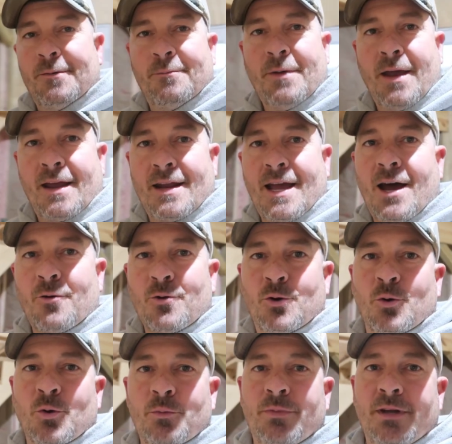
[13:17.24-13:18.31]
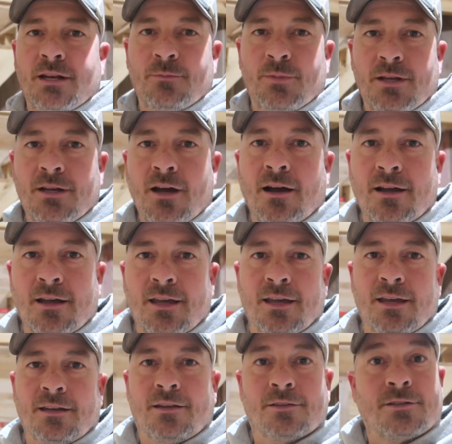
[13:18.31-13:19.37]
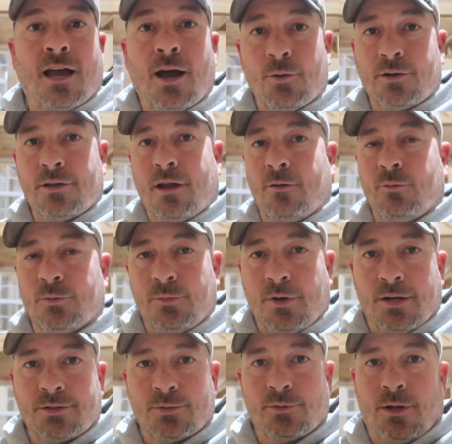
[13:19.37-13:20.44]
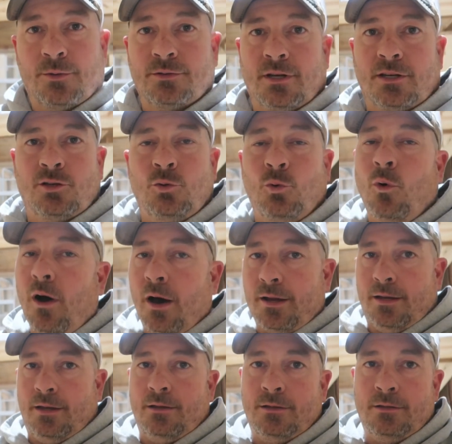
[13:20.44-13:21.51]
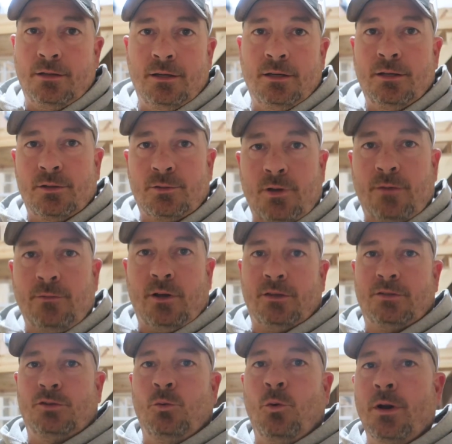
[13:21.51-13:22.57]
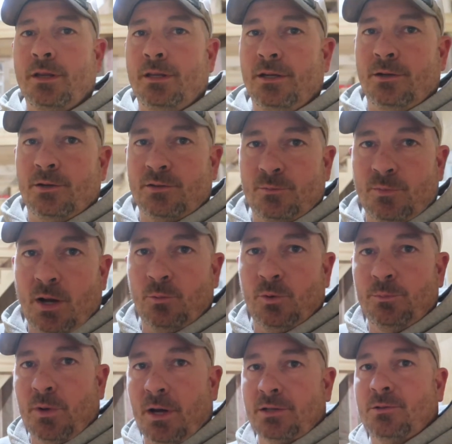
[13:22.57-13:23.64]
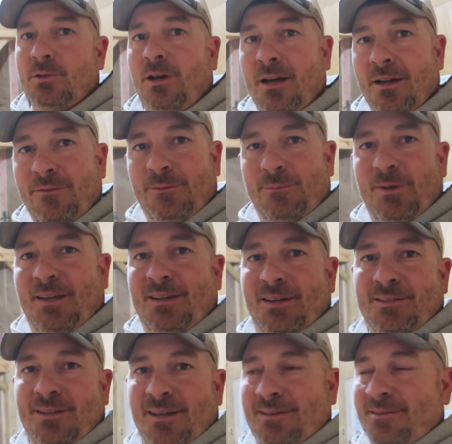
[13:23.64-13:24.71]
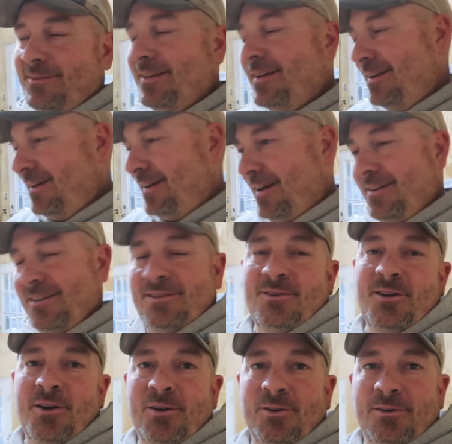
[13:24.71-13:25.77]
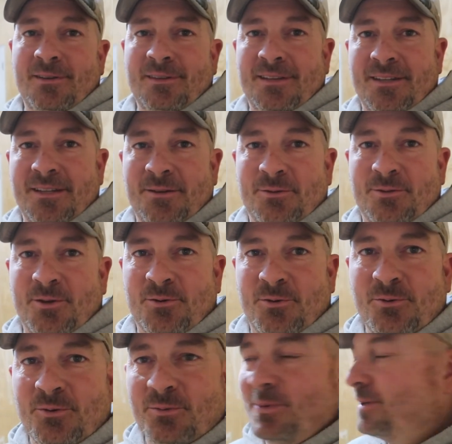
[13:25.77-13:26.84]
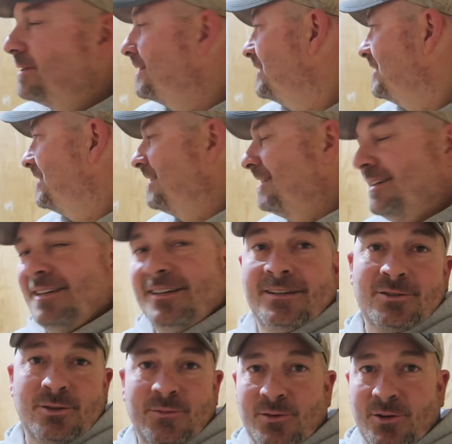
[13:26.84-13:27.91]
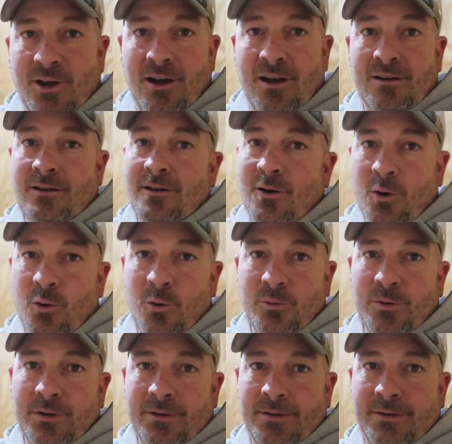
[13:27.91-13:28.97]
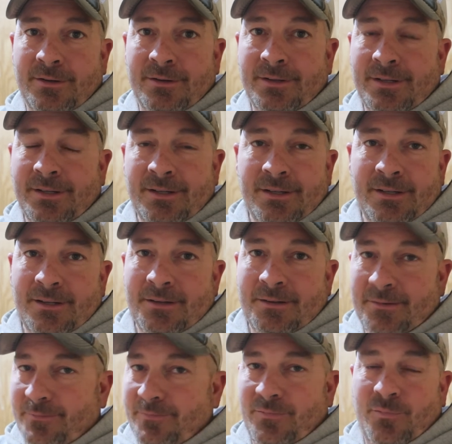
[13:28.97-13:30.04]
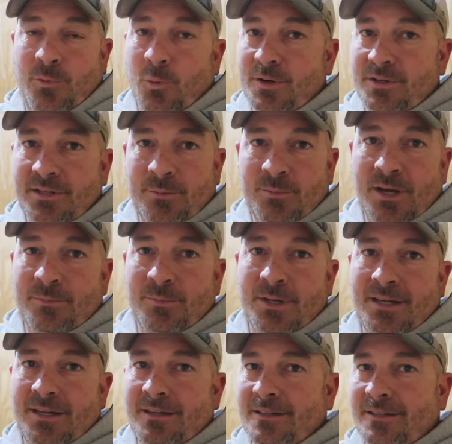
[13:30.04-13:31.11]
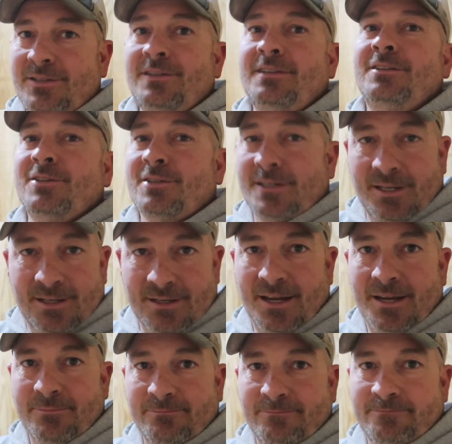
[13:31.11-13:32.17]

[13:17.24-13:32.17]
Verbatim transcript: man, how cool to be to be young again, because I would have got a Woodmizer when I was like 20. So I've lost 20 years of my Woodmizer life because I, I didn't know that it was so cool. But So if you're young, old, 40 something like me, just get in the game.